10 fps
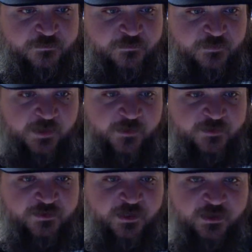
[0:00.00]
Yeah,
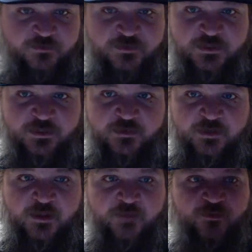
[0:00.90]
I don't see
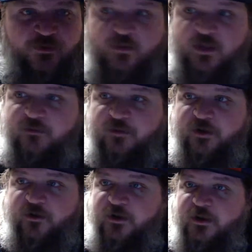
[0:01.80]
anything. I'll have to look at it
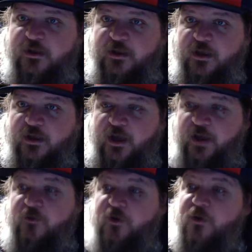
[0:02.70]
later.
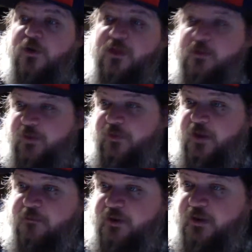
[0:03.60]
I don't know anything about
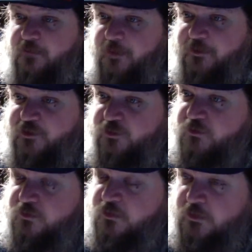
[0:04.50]
that, but that might be
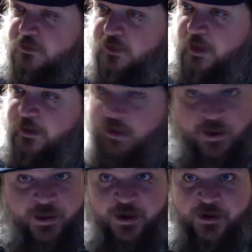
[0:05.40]
true.
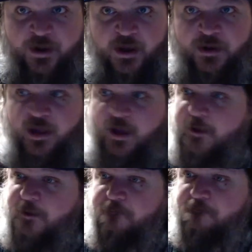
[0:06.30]

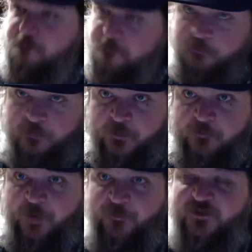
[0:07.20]
I
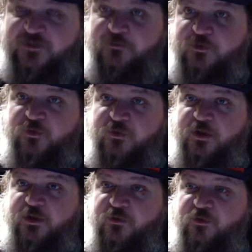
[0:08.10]
might be some dude
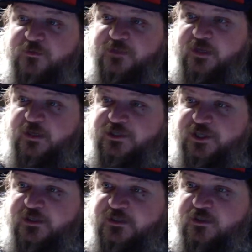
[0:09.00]
on YouTube saying it,
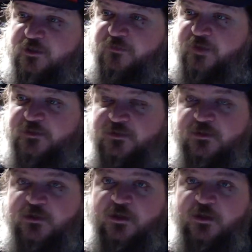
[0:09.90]
Chase. No offense.